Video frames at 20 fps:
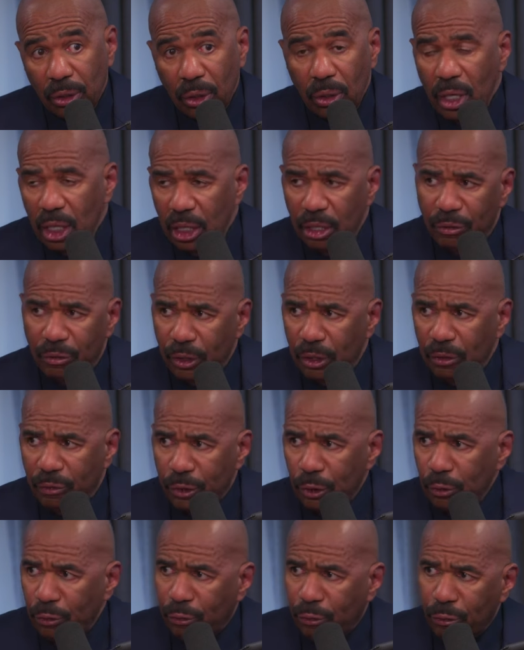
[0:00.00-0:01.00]
know, if if
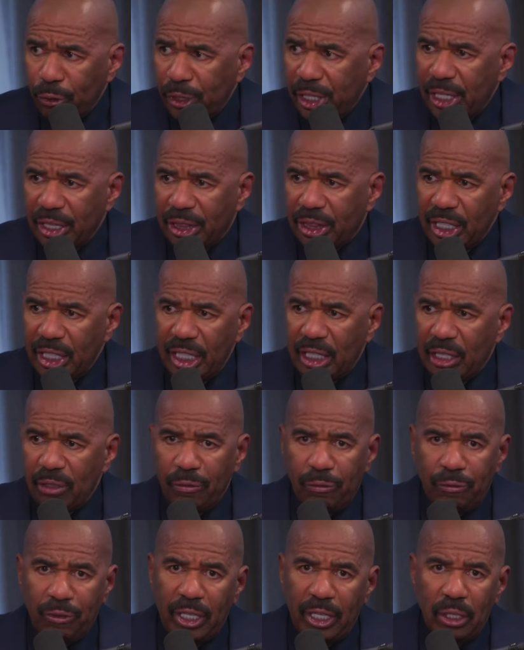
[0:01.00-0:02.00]
you free to think
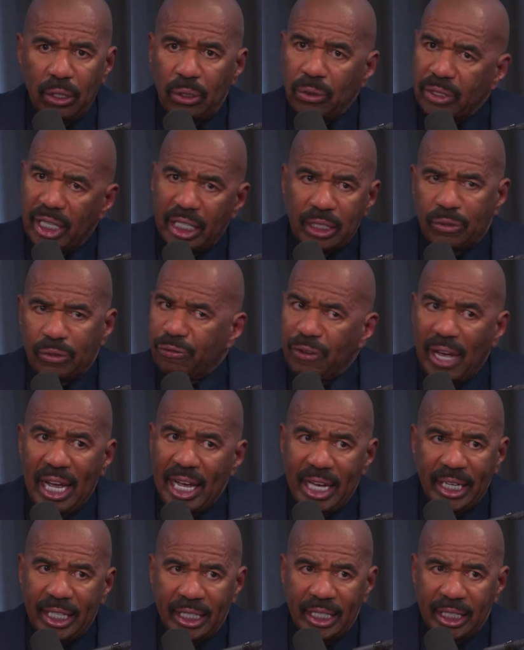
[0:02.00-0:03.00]
and feel, that's
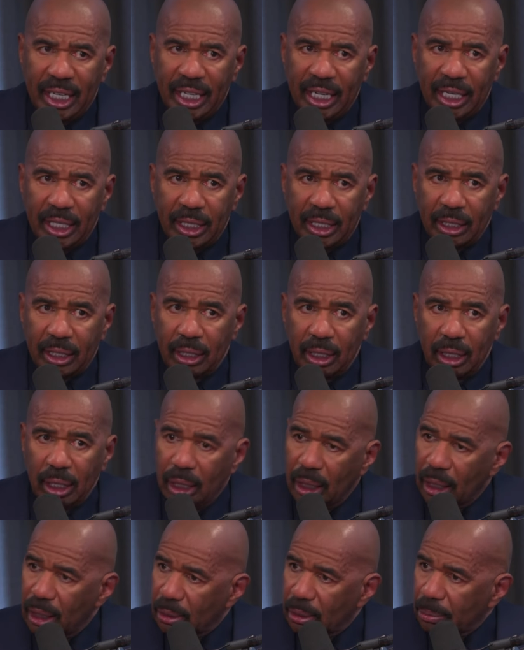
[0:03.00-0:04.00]
fine and dandy.
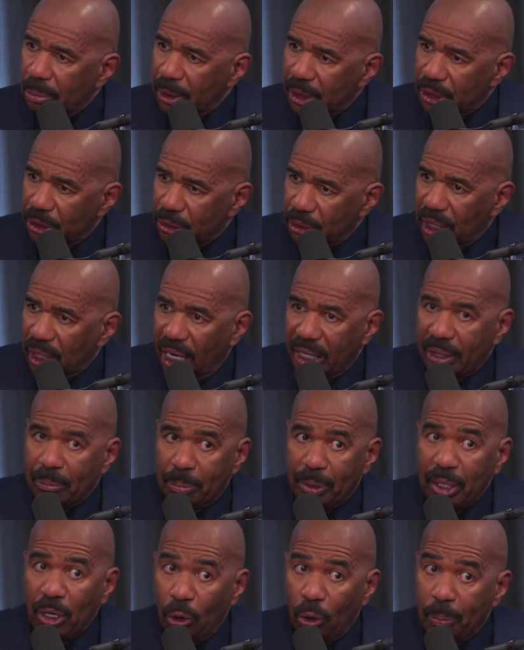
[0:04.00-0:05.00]
But you got to
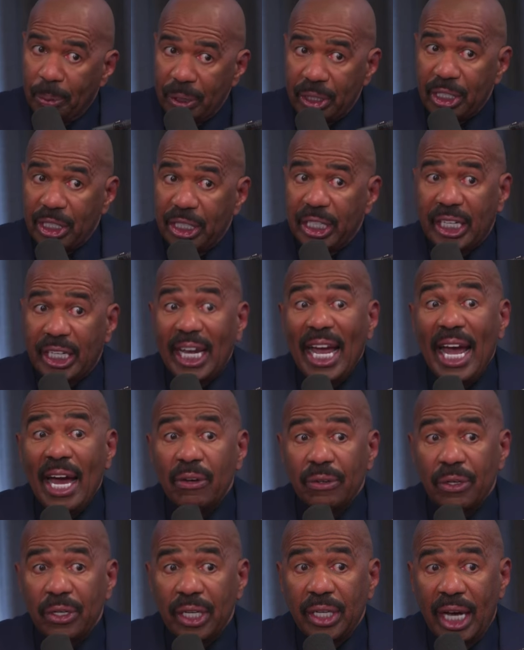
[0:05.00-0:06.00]
be open to the
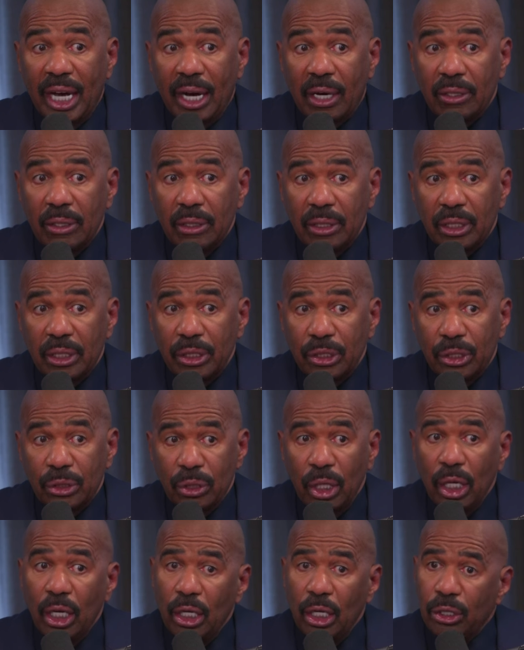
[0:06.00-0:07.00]
counter now because
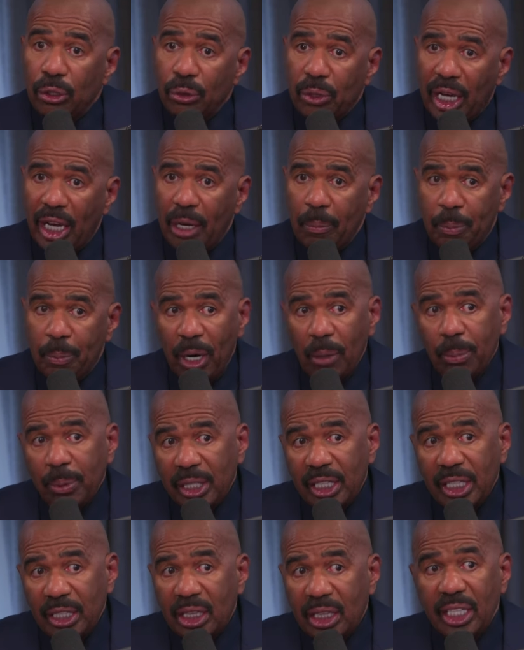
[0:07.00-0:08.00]
you, you can't
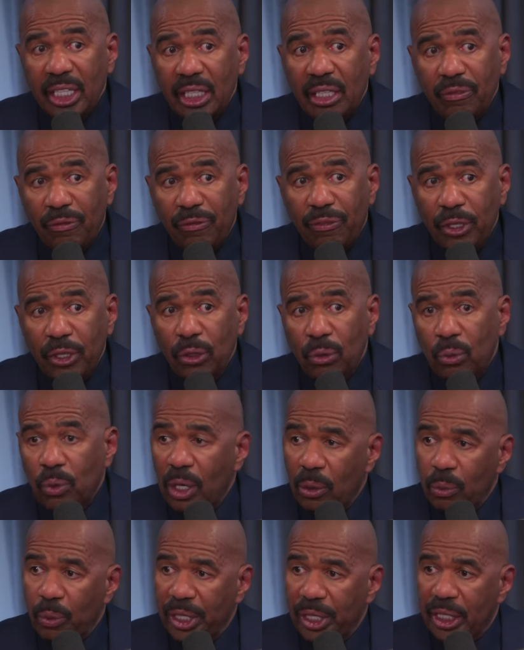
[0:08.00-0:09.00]
publicly think and feel
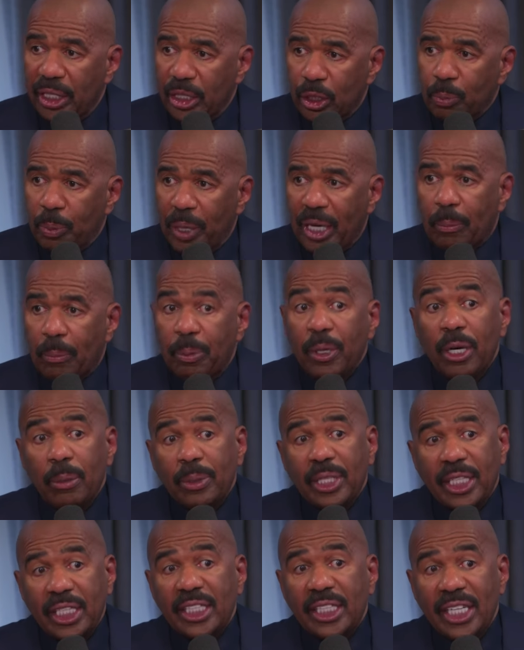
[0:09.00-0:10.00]
one way and expect
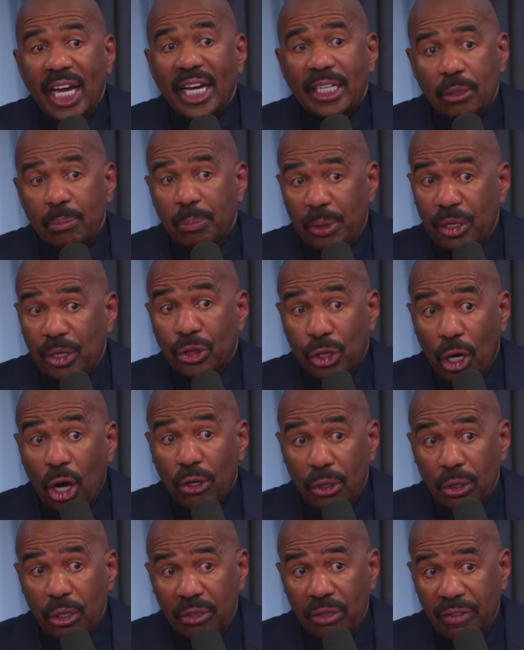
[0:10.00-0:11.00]
publicly not to be
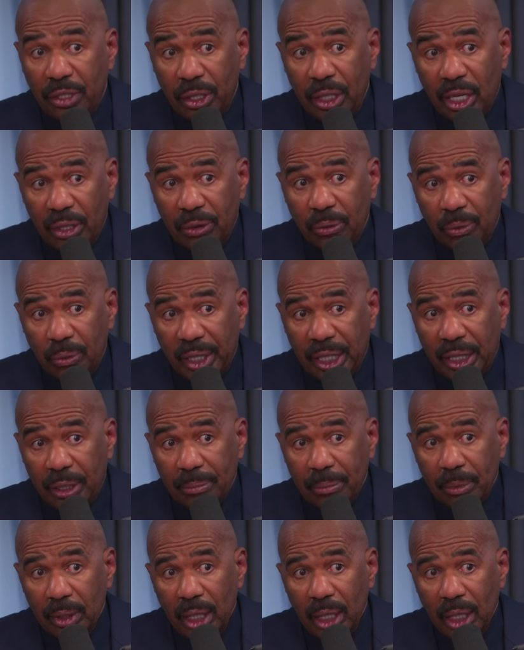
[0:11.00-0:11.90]
thought of another way.